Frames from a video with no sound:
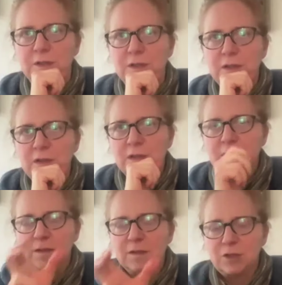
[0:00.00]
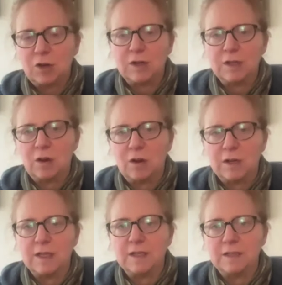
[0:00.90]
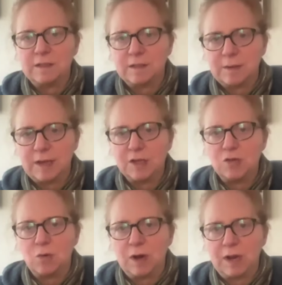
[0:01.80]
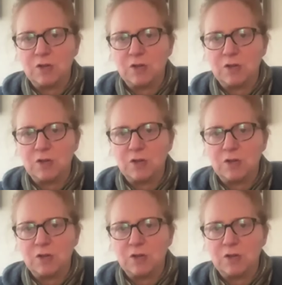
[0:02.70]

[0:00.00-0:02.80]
a targeted audience, age,